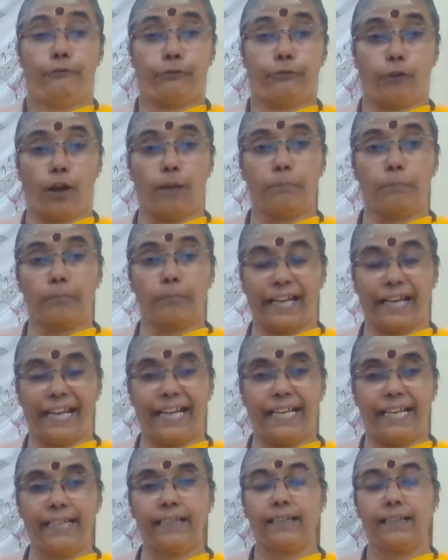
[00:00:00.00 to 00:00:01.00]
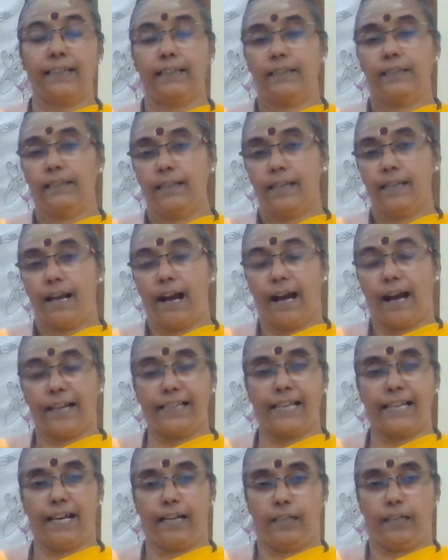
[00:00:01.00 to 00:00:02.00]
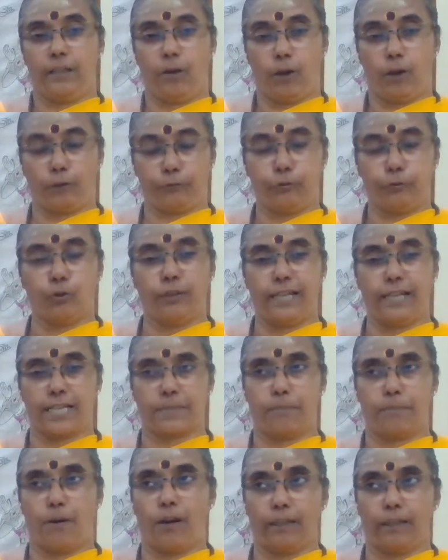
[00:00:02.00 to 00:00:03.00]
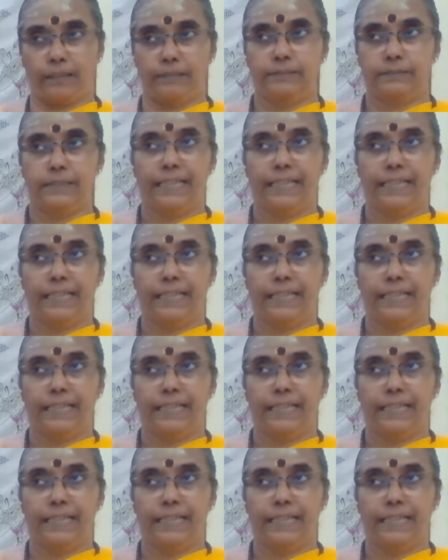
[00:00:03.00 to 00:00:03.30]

From rain, anna or food is born.